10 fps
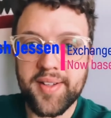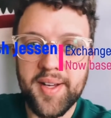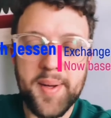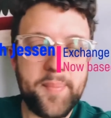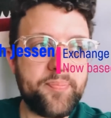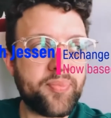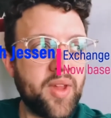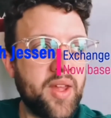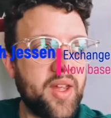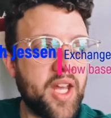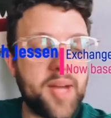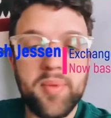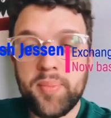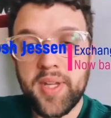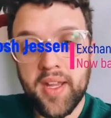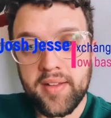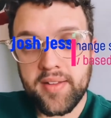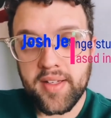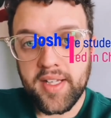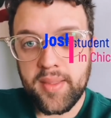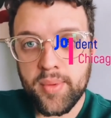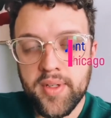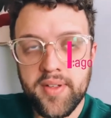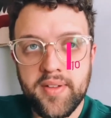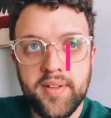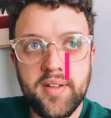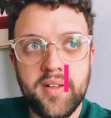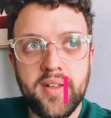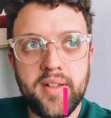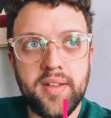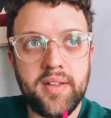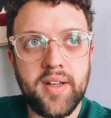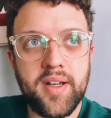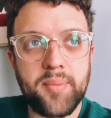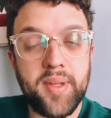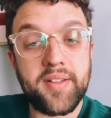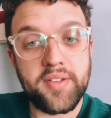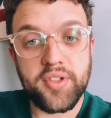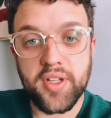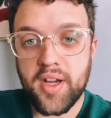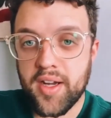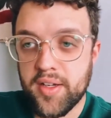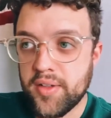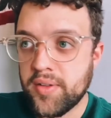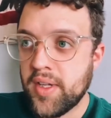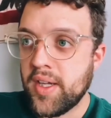I'm a pianist and keyboardist based in Chicago.